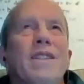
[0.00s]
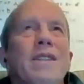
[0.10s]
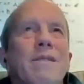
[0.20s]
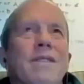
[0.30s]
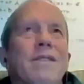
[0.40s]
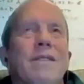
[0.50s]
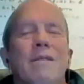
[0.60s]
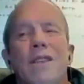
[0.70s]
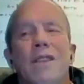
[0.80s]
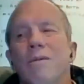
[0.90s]
Just,
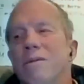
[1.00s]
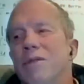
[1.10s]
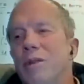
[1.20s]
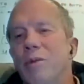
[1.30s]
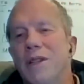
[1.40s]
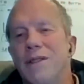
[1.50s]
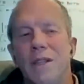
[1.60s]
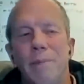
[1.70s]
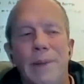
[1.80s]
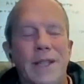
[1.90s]
just so, so what is a
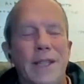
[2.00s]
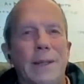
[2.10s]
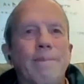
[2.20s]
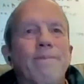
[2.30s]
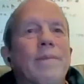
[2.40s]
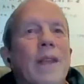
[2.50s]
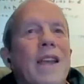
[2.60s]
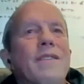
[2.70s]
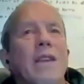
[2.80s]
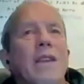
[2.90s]
GPT?
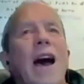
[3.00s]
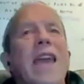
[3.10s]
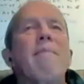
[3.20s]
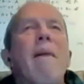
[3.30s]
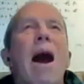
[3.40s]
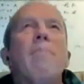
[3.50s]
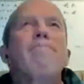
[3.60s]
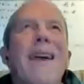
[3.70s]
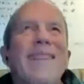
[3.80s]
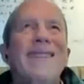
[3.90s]
It's a
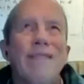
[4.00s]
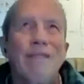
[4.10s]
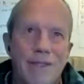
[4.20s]
massive